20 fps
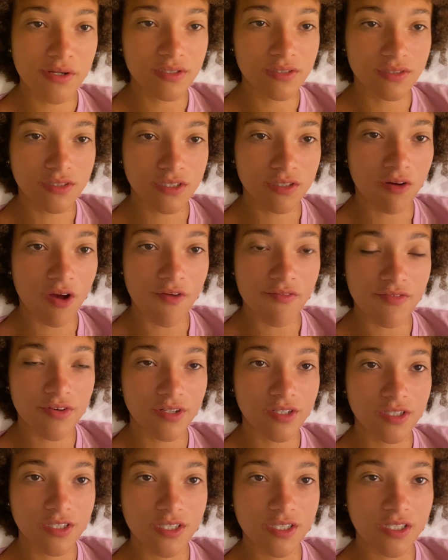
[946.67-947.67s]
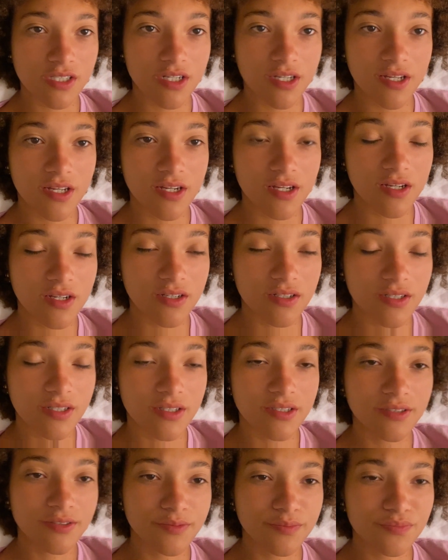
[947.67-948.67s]
So I finished eating
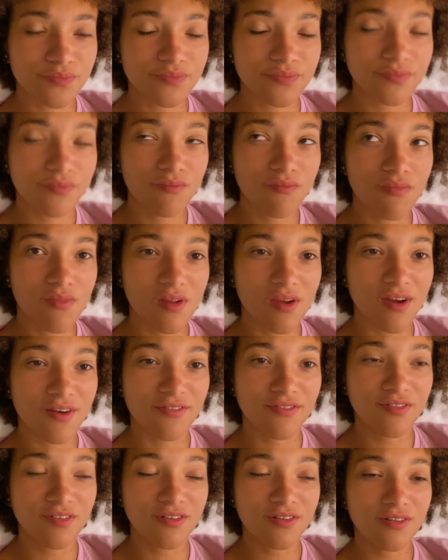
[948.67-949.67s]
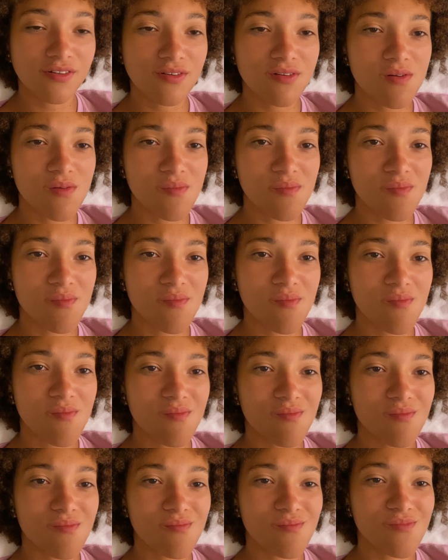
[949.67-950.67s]
them. I feel,
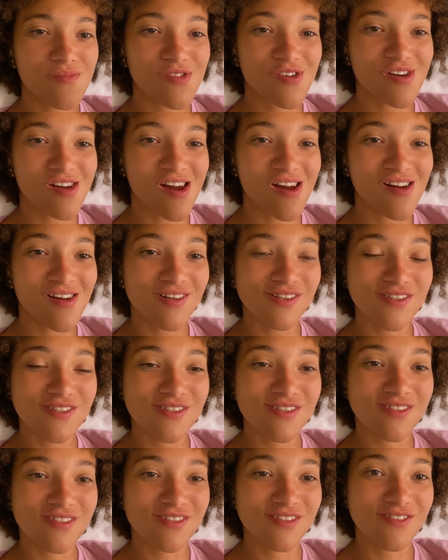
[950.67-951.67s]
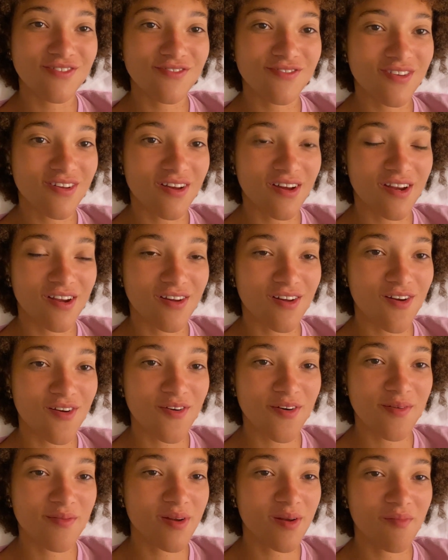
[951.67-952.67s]
I honestly still feel kind of
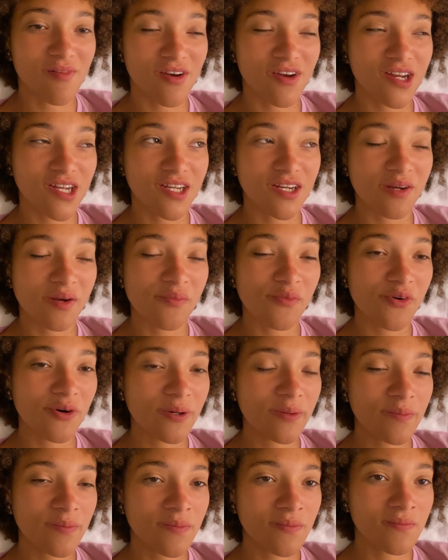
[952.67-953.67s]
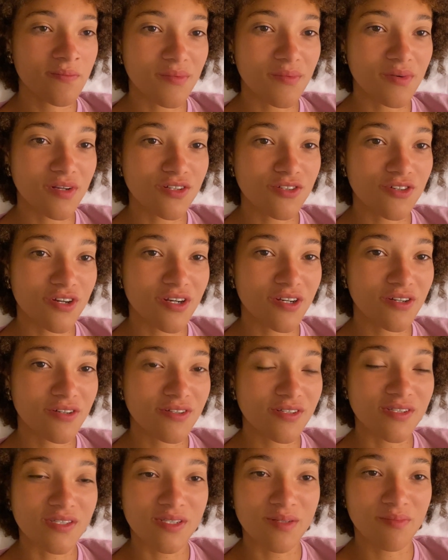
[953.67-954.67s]
hungry, but I'm not gonna eat anymore. I'm gonna try to go to
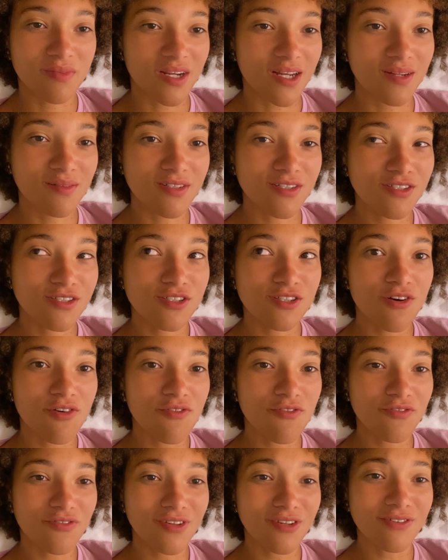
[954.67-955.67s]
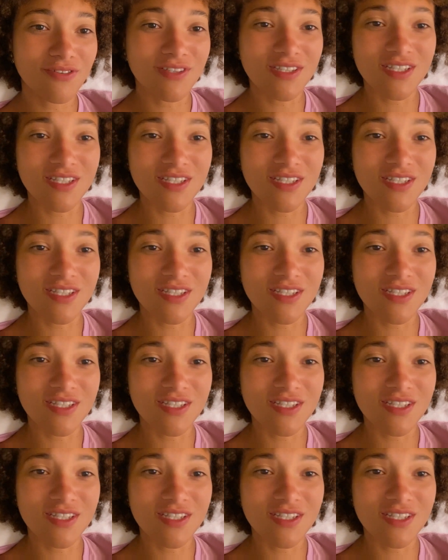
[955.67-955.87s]
sleep, but I just don't feel